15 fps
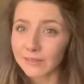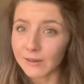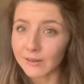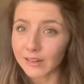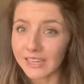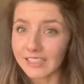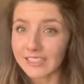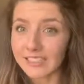
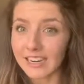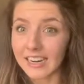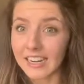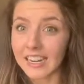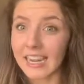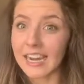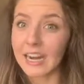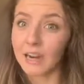don't get
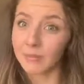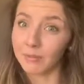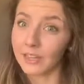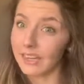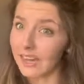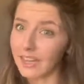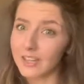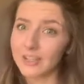stuck in
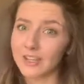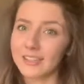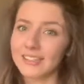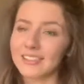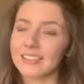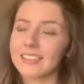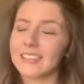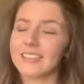airplane
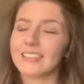engines.